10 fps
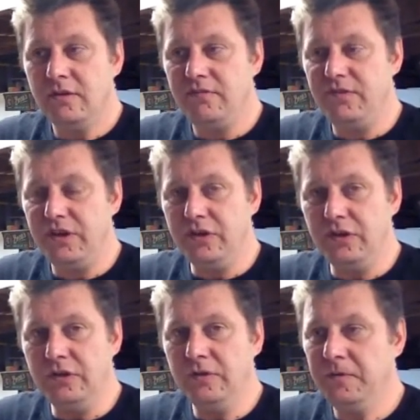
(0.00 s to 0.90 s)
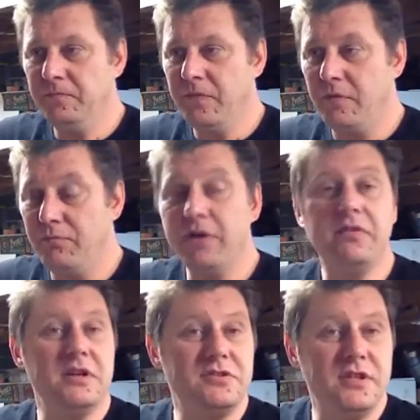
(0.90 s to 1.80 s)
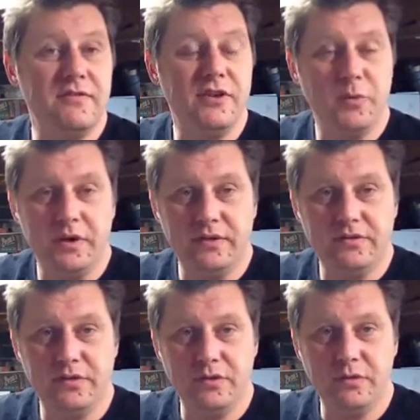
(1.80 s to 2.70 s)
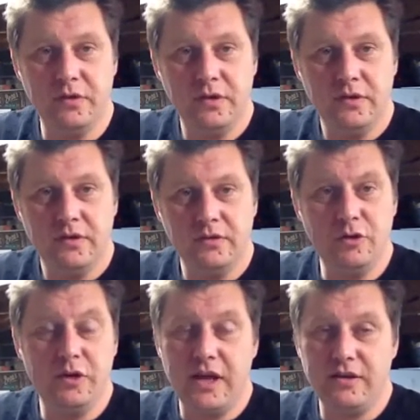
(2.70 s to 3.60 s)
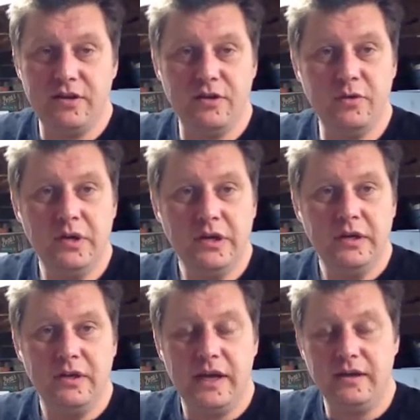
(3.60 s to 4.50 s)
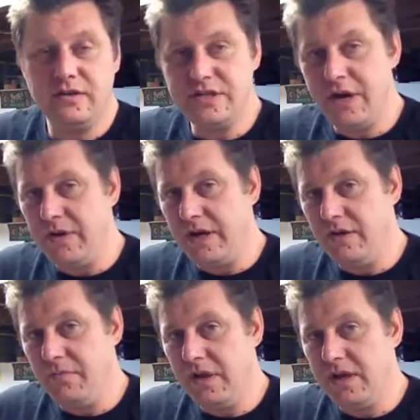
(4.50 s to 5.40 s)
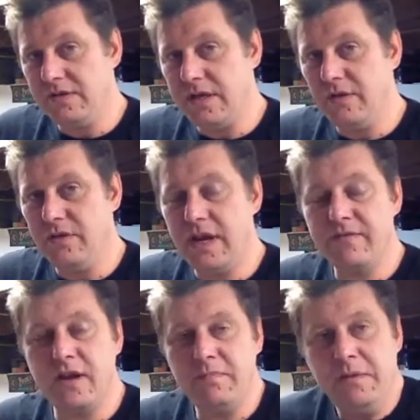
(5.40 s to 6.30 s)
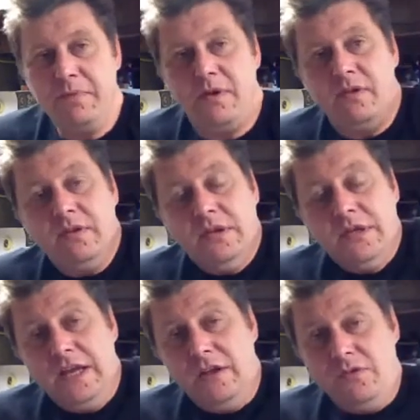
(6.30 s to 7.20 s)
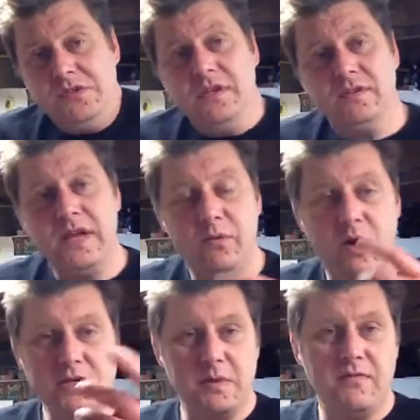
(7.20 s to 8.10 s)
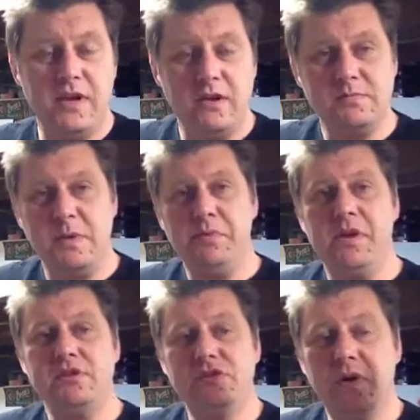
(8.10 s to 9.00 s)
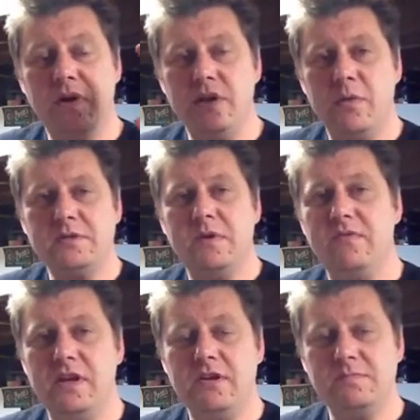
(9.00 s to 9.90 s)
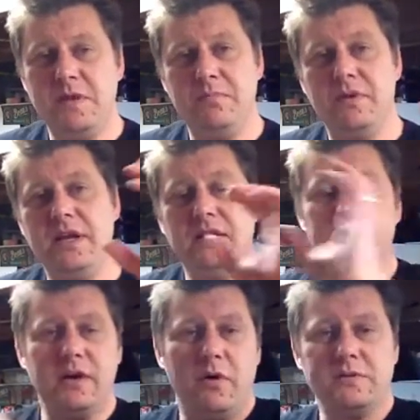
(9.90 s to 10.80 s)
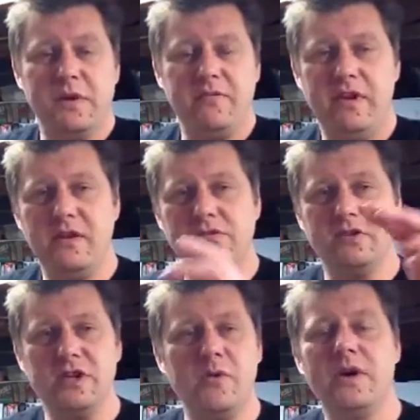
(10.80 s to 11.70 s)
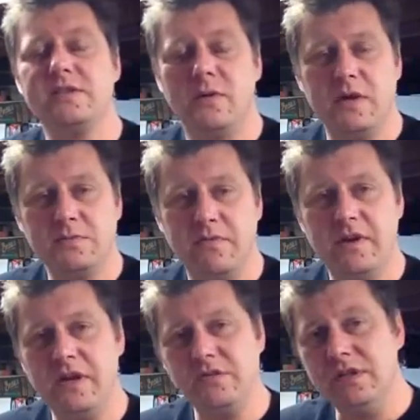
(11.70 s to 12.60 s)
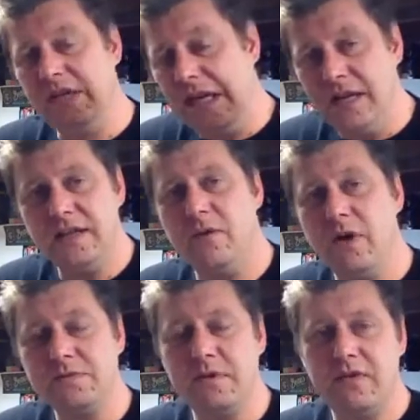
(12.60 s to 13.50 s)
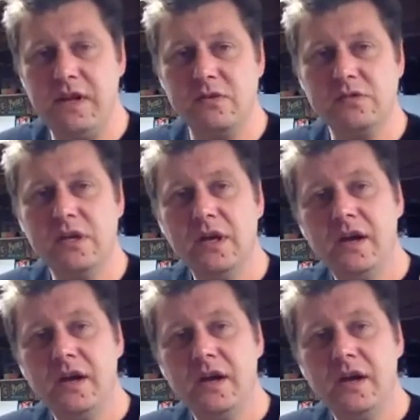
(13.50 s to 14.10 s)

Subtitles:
feel privileged, if you will, to do what I do and to share what I do, because I know that I've got people in New Zealand that watch my videos, people in Australia that watch my videos, people in England that watch my videos, in the US that watch my videos, in Italy that watch my videos.